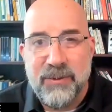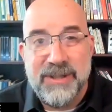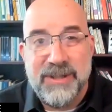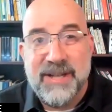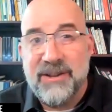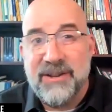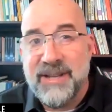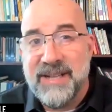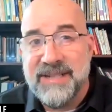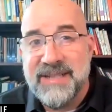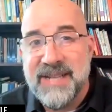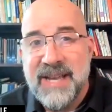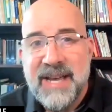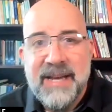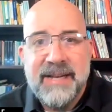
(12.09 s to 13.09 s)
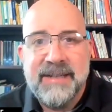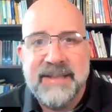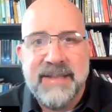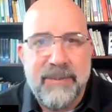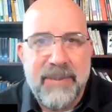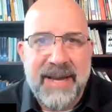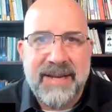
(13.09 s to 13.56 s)
resilience is
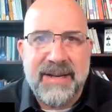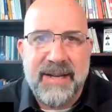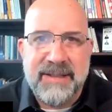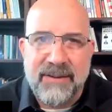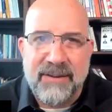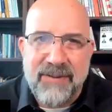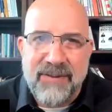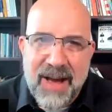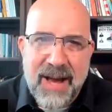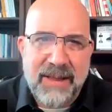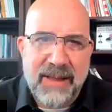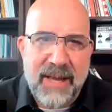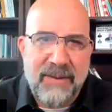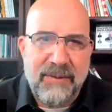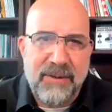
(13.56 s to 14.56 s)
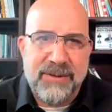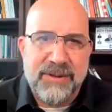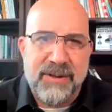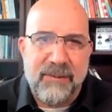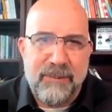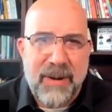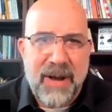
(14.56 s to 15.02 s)
the maintenance of high
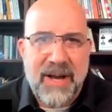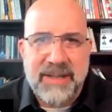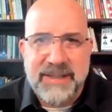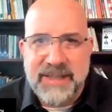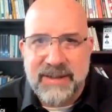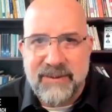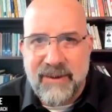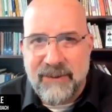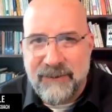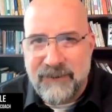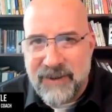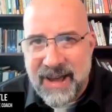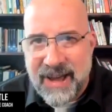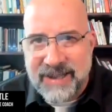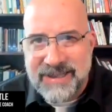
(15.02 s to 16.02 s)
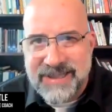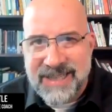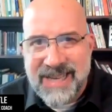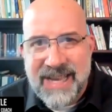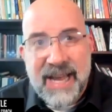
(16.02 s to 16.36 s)
levels of positive effect